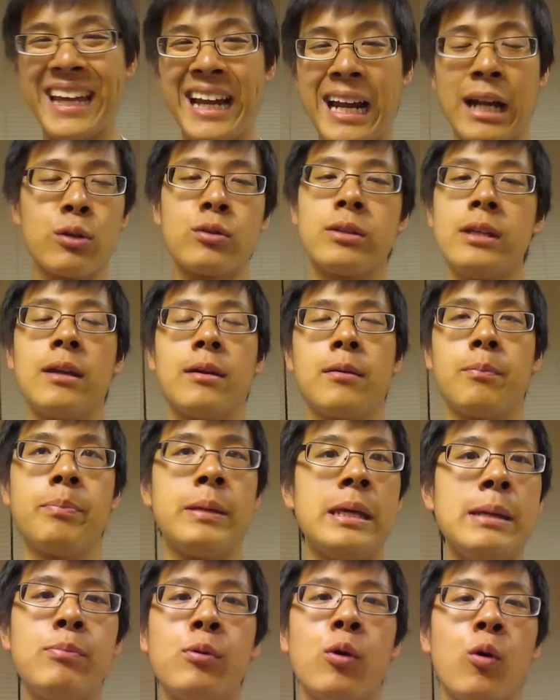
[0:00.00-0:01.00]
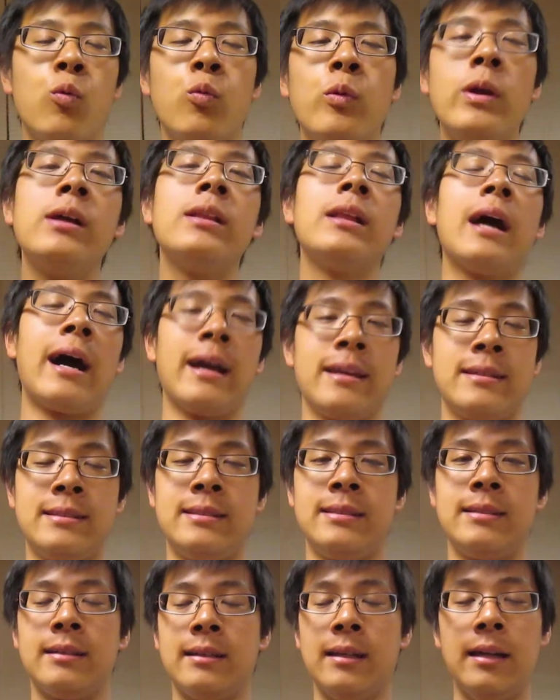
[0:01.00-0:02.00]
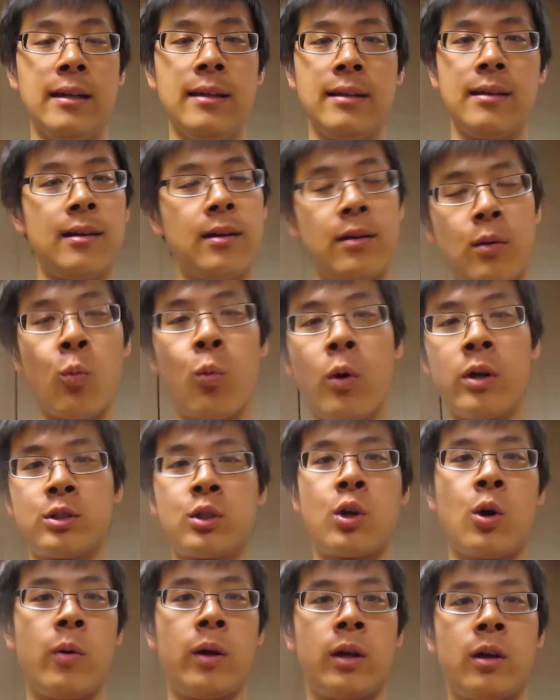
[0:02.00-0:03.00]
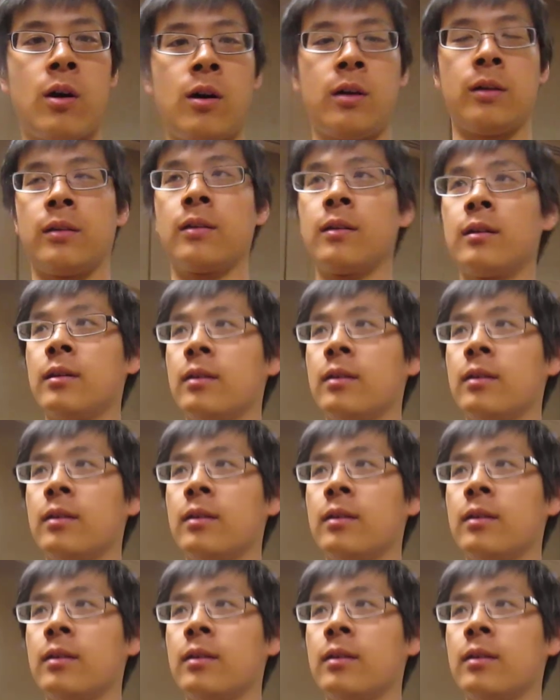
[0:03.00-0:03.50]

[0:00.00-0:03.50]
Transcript: I don't think people realize what's going on,